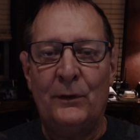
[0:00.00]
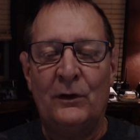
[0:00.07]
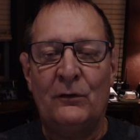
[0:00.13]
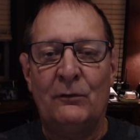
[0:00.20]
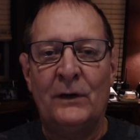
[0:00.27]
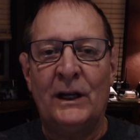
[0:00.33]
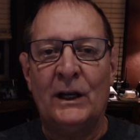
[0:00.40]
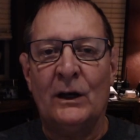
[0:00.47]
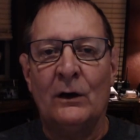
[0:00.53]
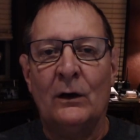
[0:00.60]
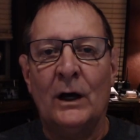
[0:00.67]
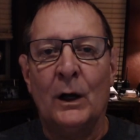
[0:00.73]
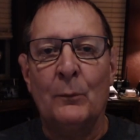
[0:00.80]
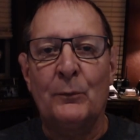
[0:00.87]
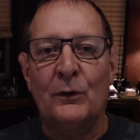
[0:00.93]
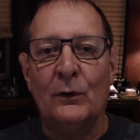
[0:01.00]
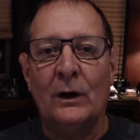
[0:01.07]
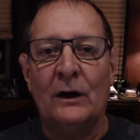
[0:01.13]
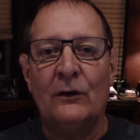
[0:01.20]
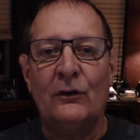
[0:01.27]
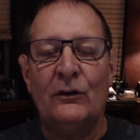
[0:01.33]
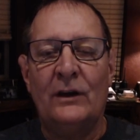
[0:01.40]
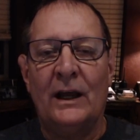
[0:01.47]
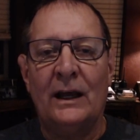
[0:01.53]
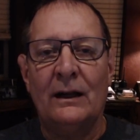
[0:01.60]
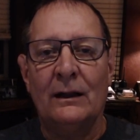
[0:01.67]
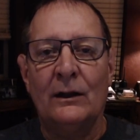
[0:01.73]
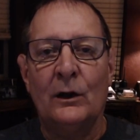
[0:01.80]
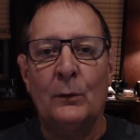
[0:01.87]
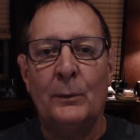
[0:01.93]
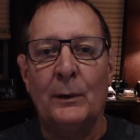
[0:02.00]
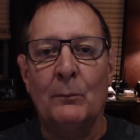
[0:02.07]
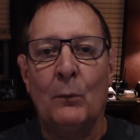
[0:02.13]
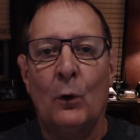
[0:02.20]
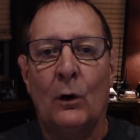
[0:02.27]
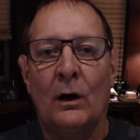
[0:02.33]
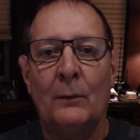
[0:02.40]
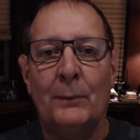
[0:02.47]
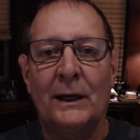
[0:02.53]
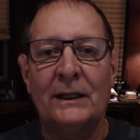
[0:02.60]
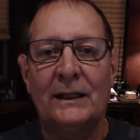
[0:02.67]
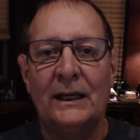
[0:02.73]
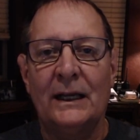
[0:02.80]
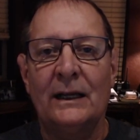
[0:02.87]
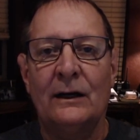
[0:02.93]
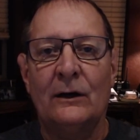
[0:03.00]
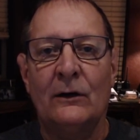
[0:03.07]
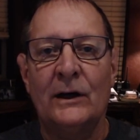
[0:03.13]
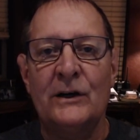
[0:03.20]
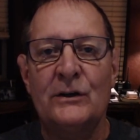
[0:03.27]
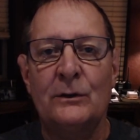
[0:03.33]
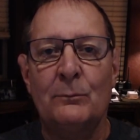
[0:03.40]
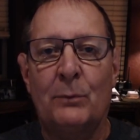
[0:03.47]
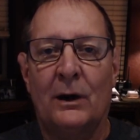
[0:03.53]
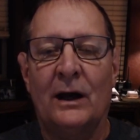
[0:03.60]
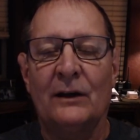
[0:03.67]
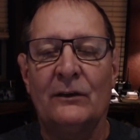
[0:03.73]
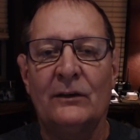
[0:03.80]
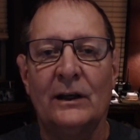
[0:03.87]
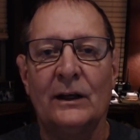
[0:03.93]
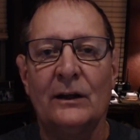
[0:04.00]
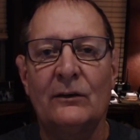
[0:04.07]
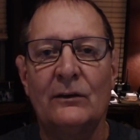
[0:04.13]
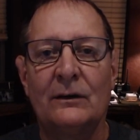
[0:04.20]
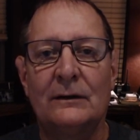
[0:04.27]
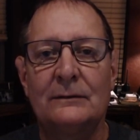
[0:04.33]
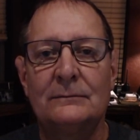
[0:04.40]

this video helps you understand a little bit more about the integration process.